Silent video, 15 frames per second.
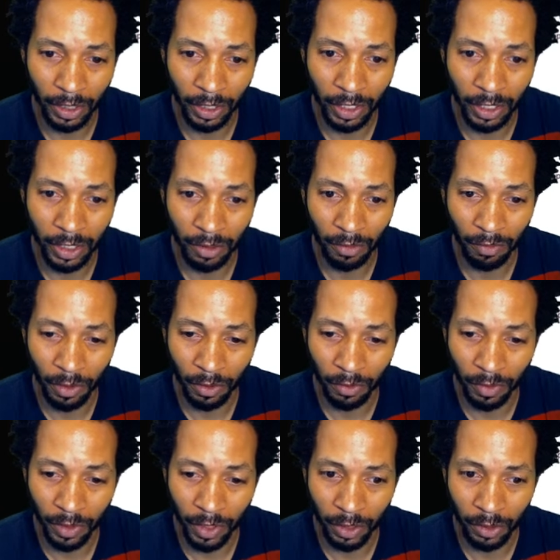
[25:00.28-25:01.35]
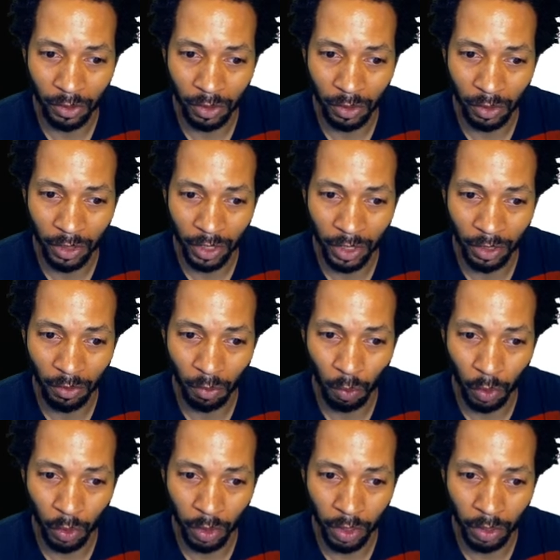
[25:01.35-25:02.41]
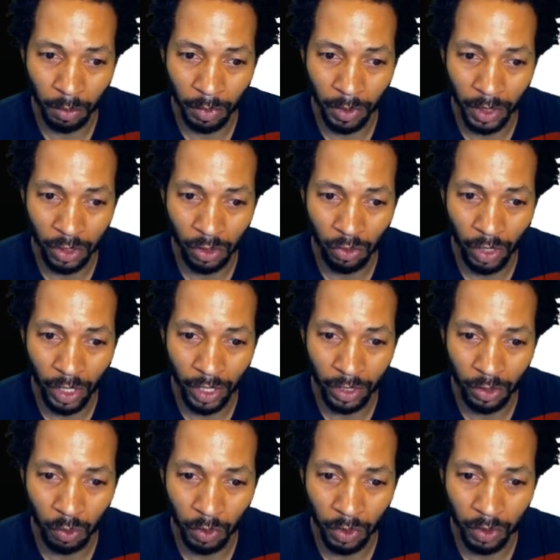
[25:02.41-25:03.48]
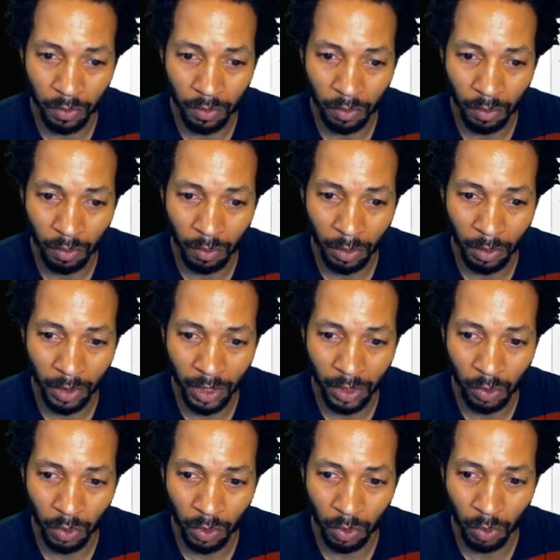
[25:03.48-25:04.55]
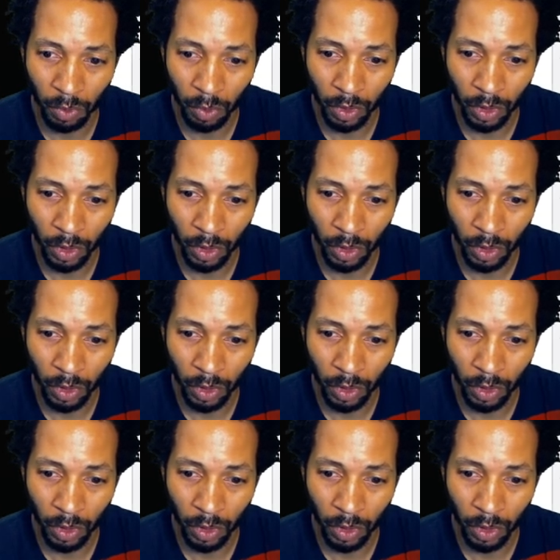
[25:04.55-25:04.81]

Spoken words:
a failed video, so it didn't work, but let's try this one. Maybe this one will work.